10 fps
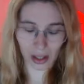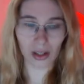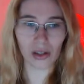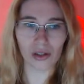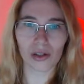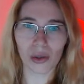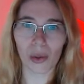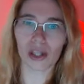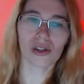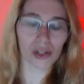So what you
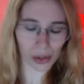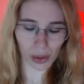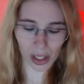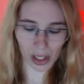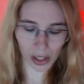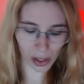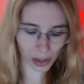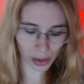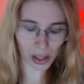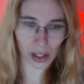do is you do
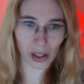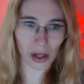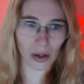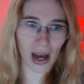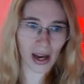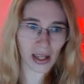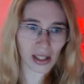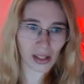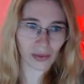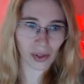OX in
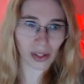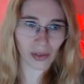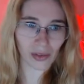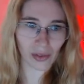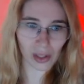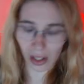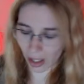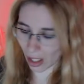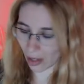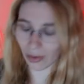front of
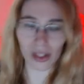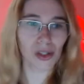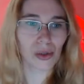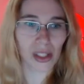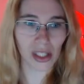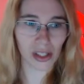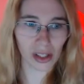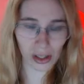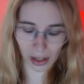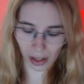every 2
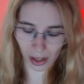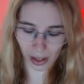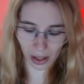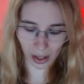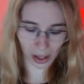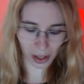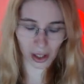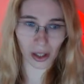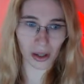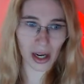digits.
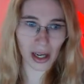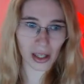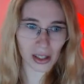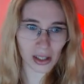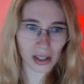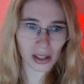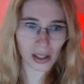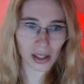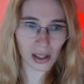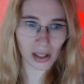OX
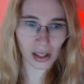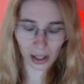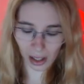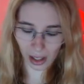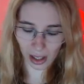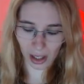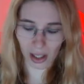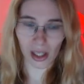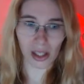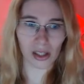
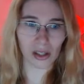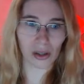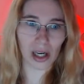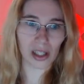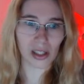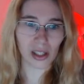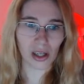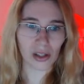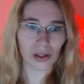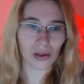and then OX.
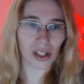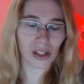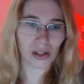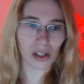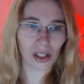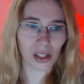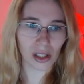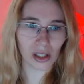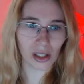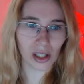So these are the
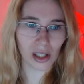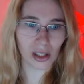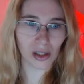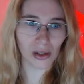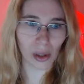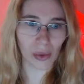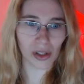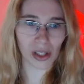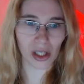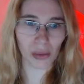new numbers that
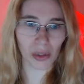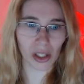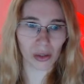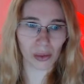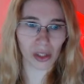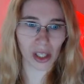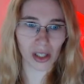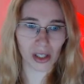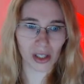you place with this.